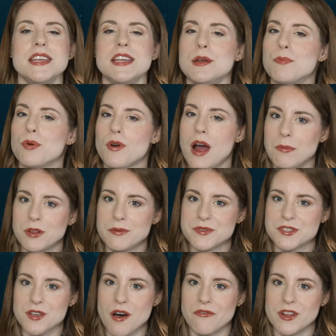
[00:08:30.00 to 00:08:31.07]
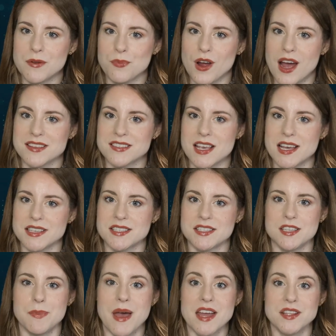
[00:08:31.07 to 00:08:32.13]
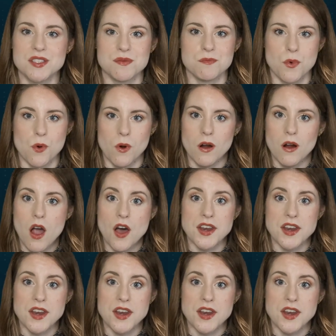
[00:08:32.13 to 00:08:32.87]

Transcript: The problem-solving process depends more